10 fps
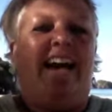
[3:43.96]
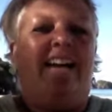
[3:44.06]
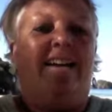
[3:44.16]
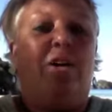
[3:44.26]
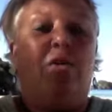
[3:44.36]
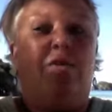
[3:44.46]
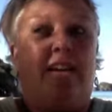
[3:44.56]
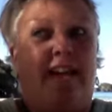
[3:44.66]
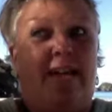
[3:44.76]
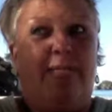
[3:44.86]
I
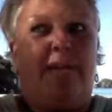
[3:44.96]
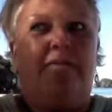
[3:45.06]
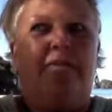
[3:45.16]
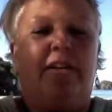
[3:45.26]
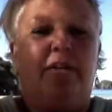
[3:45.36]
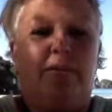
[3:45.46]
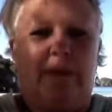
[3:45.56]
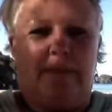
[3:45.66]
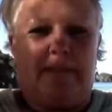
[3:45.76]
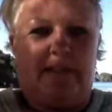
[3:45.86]
overcame my fear of
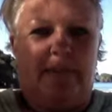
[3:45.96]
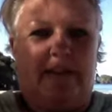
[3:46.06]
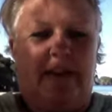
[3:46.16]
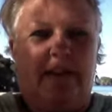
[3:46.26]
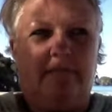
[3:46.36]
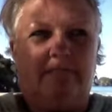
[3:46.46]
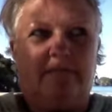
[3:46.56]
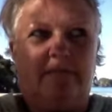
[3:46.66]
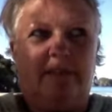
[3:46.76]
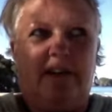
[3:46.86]
public speaking.
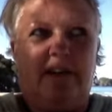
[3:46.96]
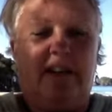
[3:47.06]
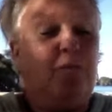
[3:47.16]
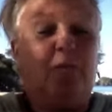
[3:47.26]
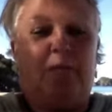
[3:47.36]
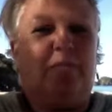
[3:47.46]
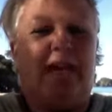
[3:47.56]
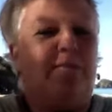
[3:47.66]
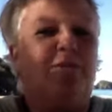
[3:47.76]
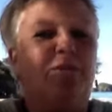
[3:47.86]
I wouldn't be
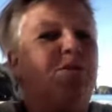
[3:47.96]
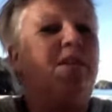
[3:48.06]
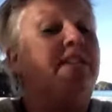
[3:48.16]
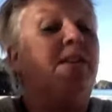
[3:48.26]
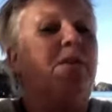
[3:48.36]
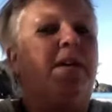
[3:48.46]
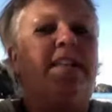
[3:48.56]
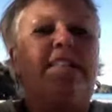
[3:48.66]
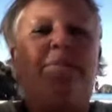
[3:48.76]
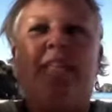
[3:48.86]
able to do this
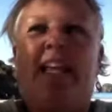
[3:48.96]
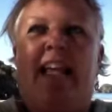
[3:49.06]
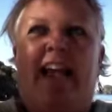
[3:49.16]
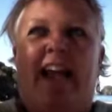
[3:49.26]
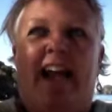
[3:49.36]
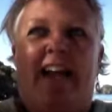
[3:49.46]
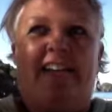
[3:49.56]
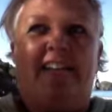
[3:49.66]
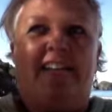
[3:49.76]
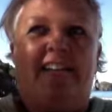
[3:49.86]
otherwise
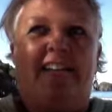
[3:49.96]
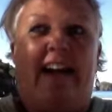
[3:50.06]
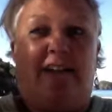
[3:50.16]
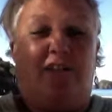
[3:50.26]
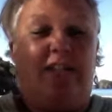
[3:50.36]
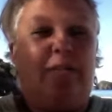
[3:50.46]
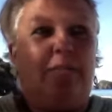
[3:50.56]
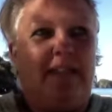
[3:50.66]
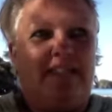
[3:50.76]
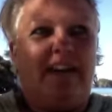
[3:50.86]
and uh, actually, in the
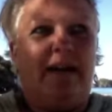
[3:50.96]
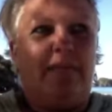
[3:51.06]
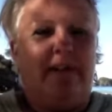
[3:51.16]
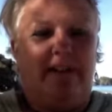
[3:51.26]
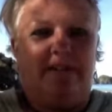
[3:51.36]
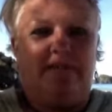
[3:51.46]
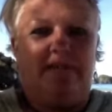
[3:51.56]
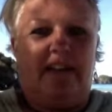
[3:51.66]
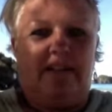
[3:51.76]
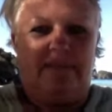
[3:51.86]
meantime, love,
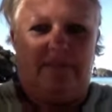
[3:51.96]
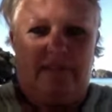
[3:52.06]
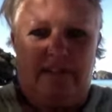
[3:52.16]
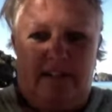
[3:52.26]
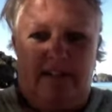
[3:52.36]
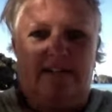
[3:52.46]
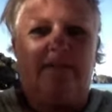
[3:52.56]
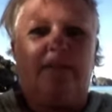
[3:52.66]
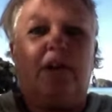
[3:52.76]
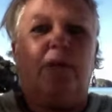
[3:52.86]
love, love
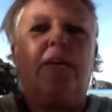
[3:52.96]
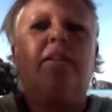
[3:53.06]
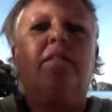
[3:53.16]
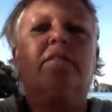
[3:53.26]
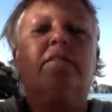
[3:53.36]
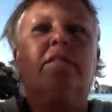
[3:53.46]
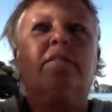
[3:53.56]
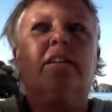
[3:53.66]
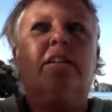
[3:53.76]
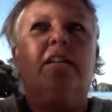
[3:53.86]
going
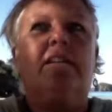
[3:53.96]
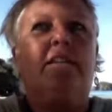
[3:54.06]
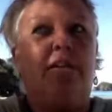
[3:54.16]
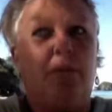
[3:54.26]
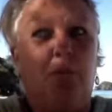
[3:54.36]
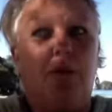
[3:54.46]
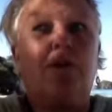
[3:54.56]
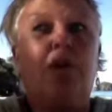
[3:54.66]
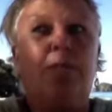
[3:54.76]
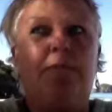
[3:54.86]
and giving
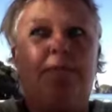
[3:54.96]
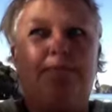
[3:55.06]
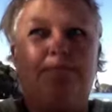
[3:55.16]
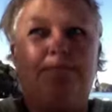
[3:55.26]
workshops.